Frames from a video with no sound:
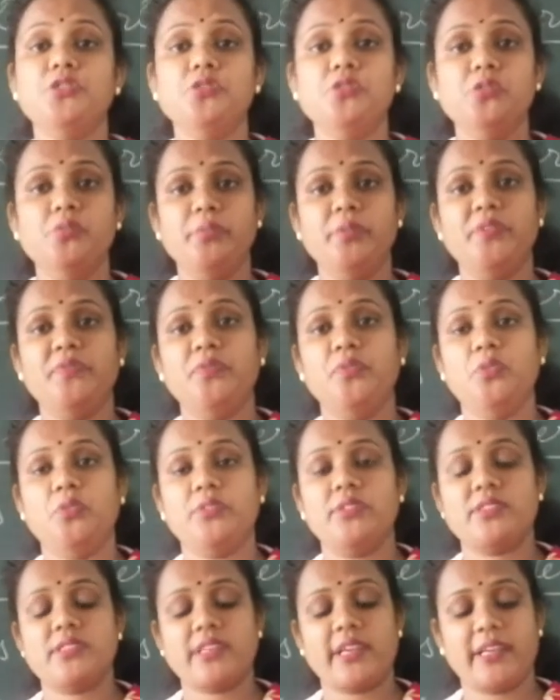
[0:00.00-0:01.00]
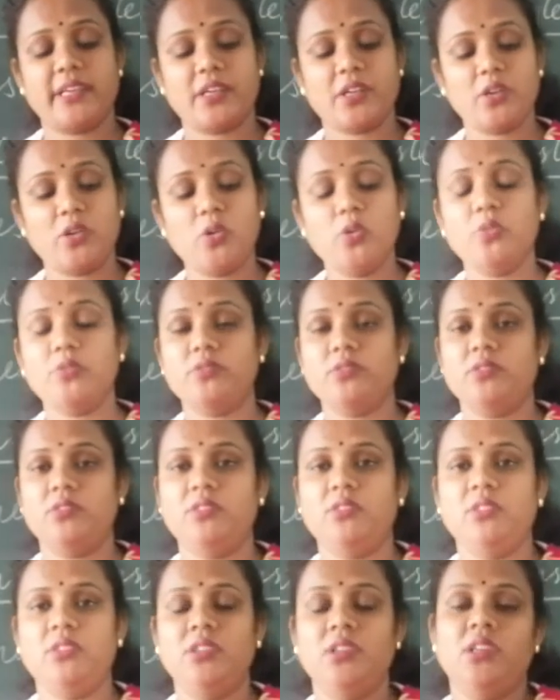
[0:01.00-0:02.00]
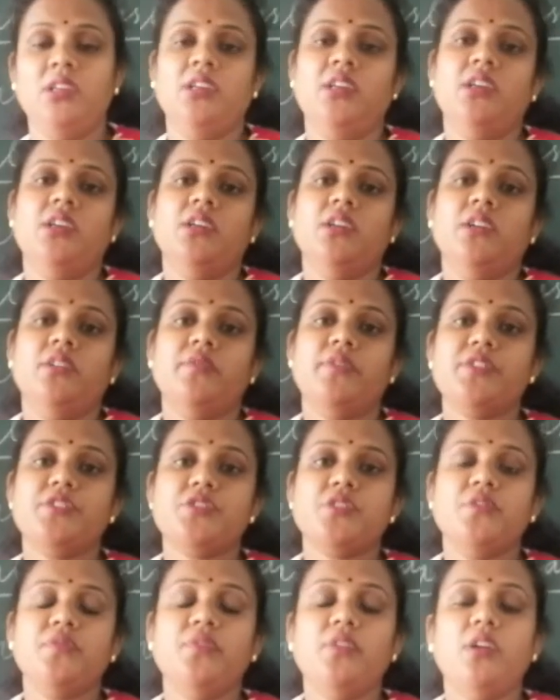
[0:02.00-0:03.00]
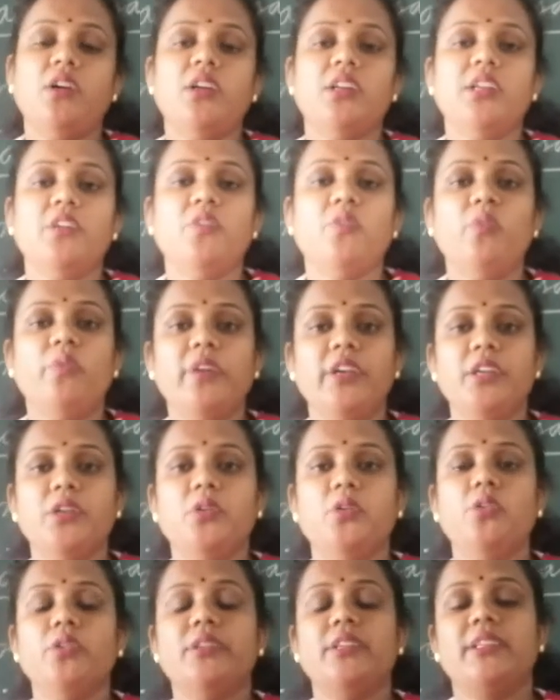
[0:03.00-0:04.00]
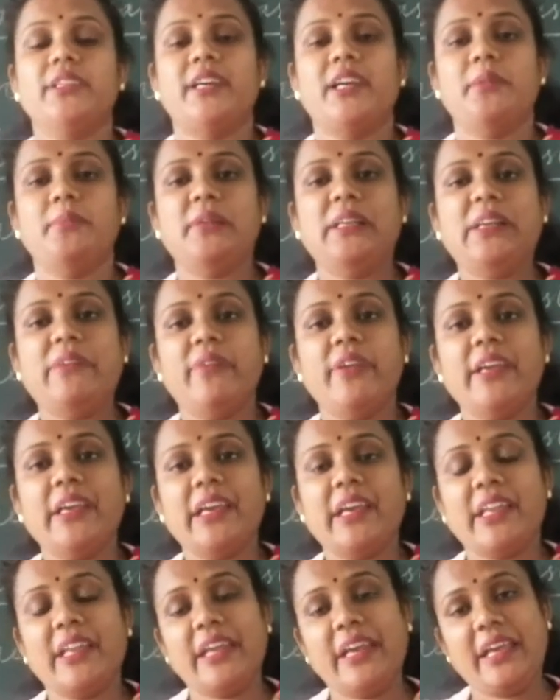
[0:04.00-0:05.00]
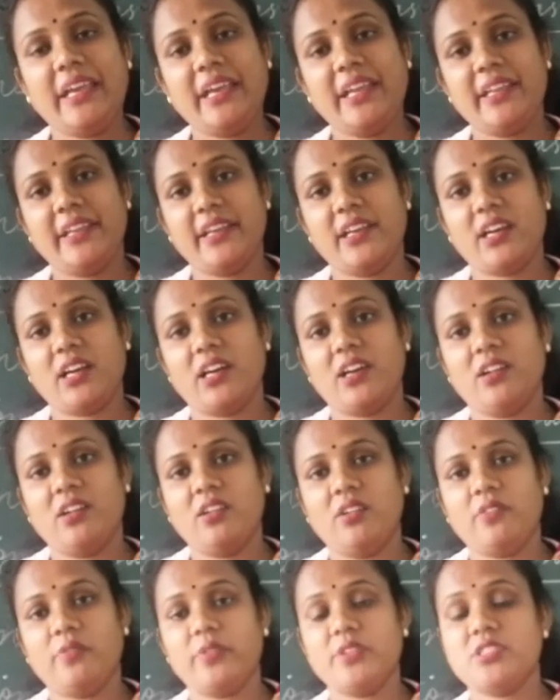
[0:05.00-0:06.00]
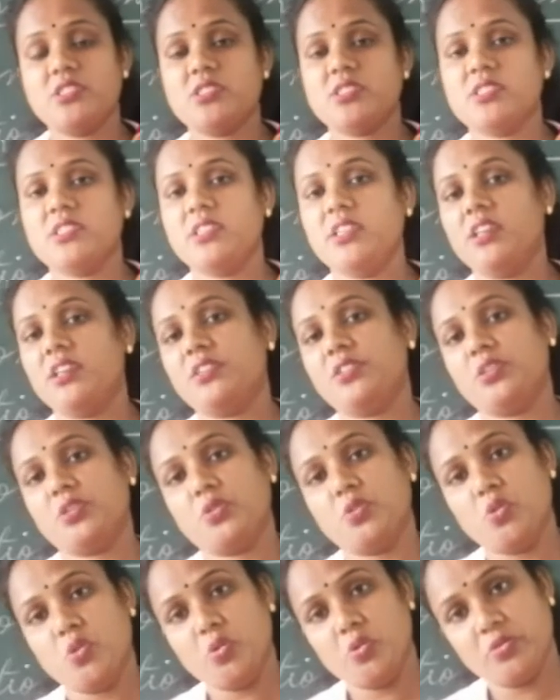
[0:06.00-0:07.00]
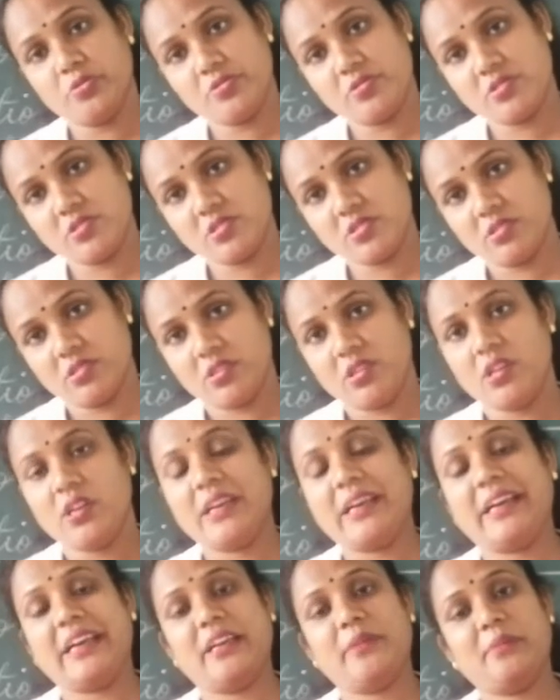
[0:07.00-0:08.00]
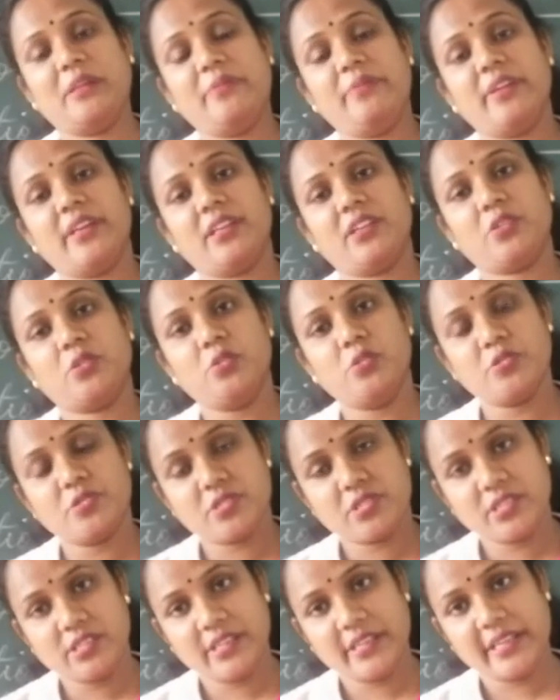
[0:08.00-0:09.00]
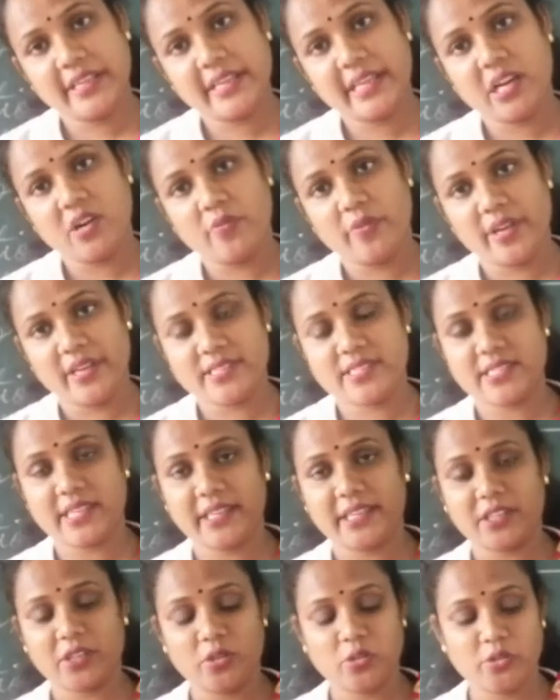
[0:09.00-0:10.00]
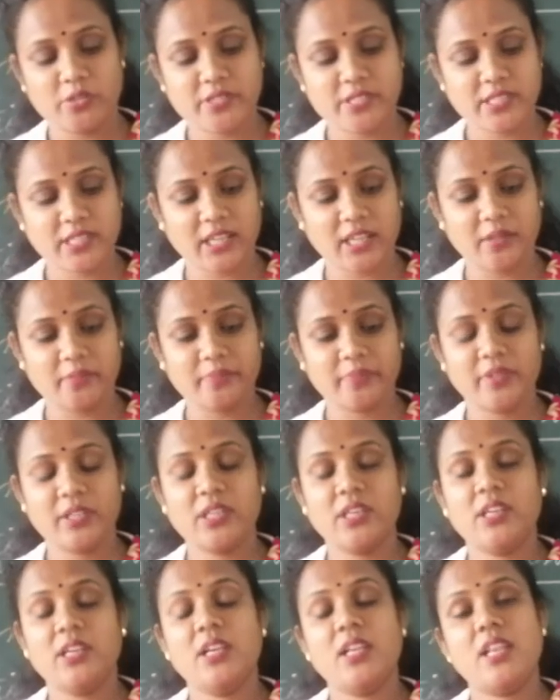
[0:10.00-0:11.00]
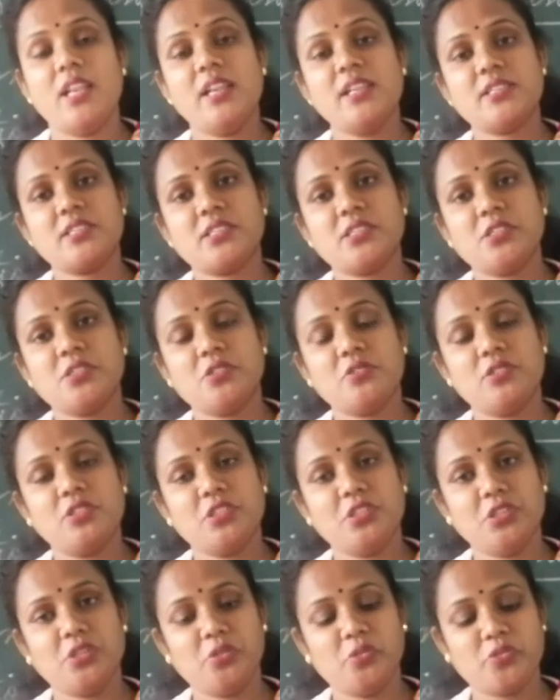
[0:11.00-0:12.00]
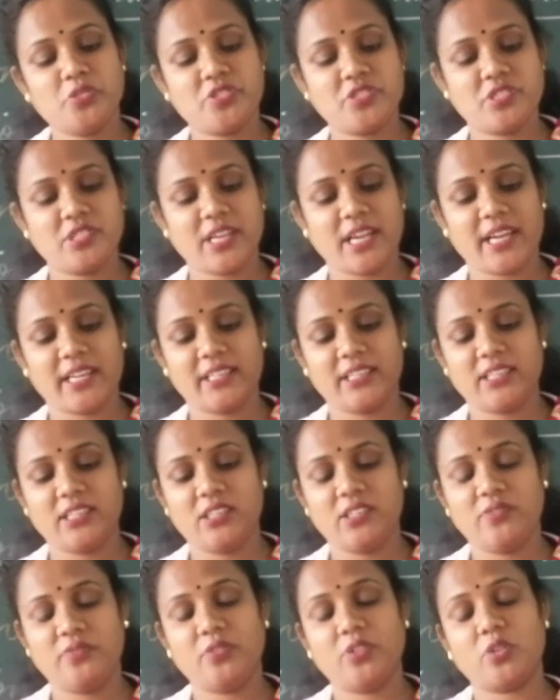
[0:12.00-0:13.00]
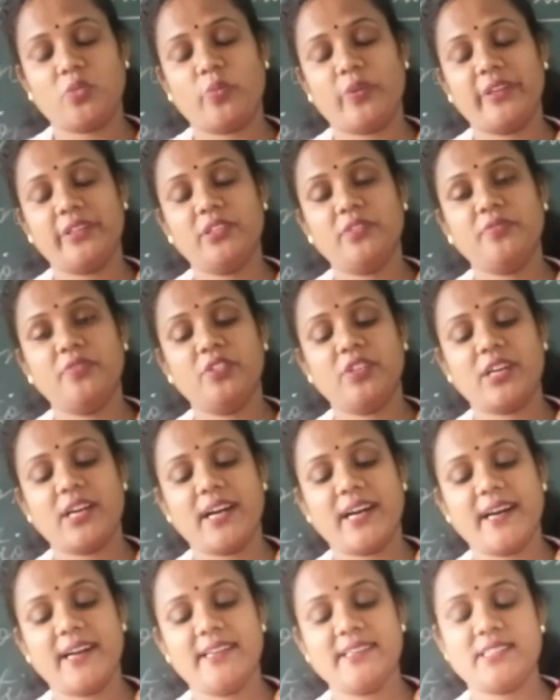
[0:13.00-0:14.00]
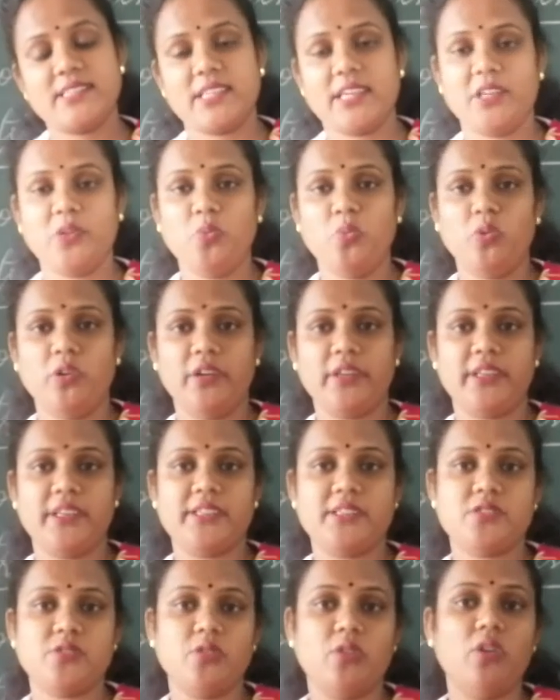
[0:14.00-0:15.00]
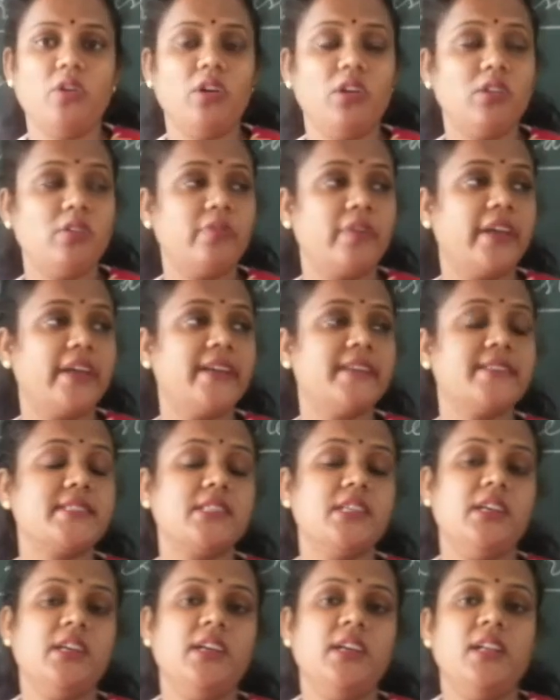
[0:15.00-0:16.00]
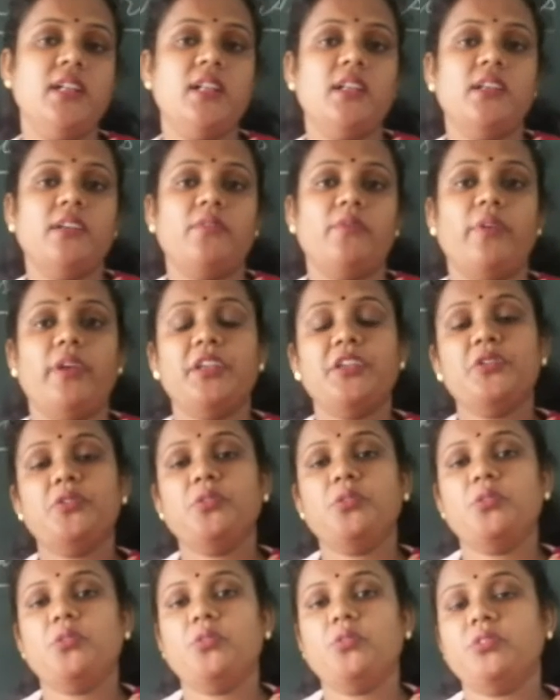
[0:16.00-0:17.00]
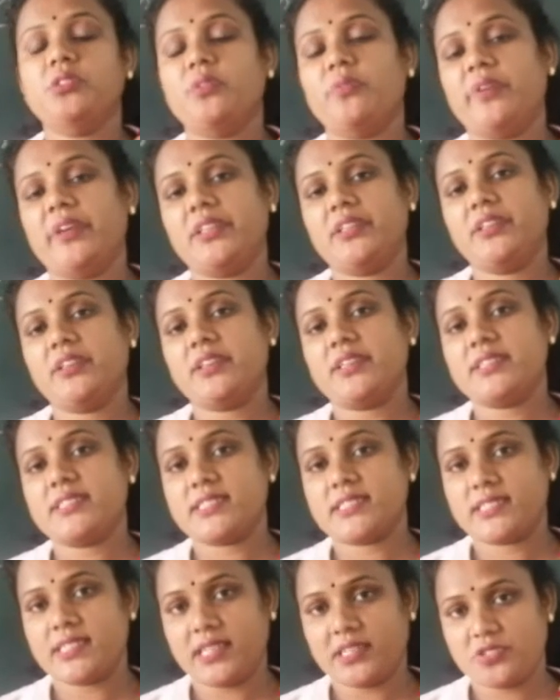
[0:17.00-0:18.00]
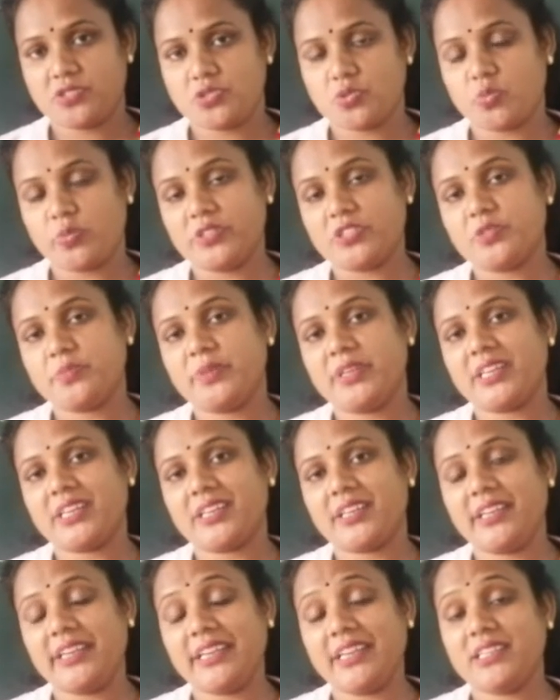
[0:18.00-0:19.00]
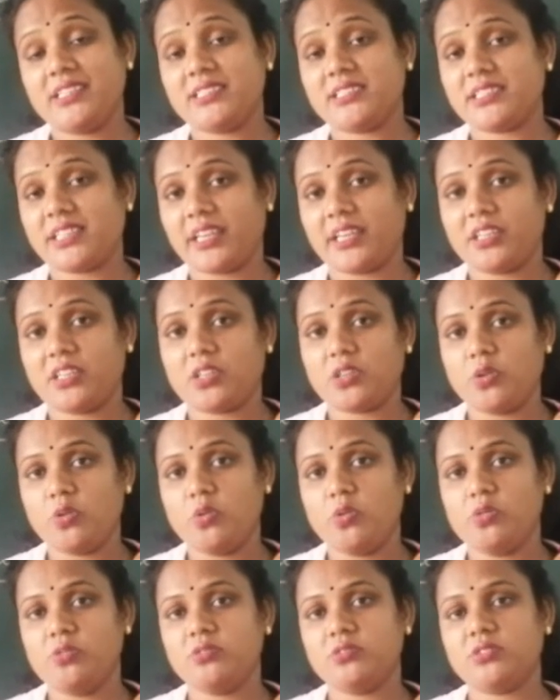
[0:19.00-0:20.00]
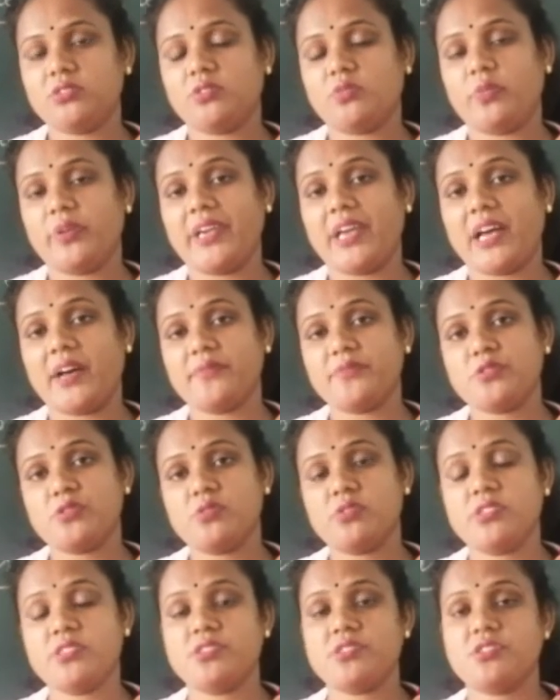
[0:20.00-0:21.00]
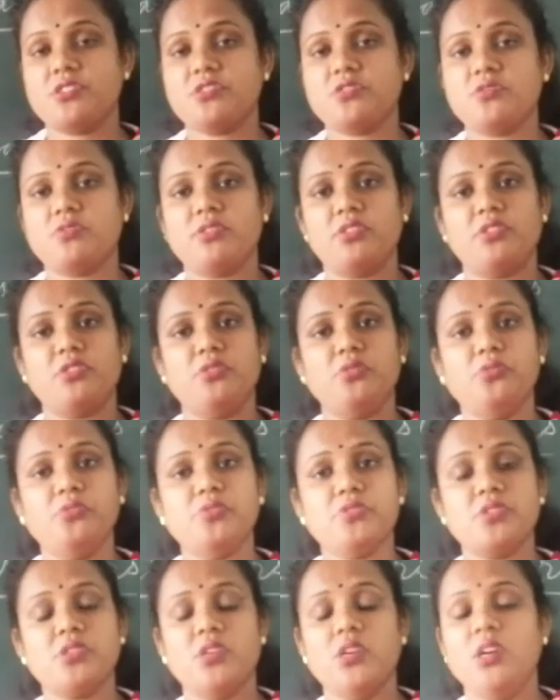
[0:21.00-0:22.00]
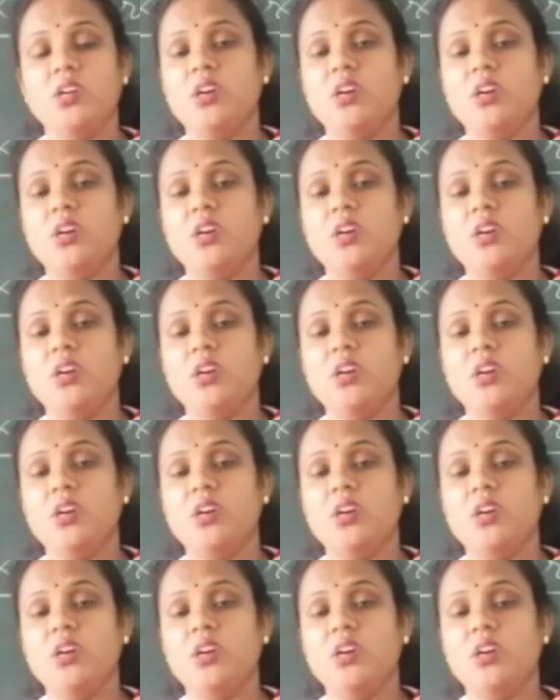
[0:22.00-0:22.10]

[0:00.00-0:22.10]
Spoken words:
do before the cyclone. First of all, if we know that I am living in an area which is near the coast, I am living in a coastal area where cyclones come, listen to the news channel for weather forecast and warnings. So always when you know the weather is such which may create cyclones, we have to listen to the news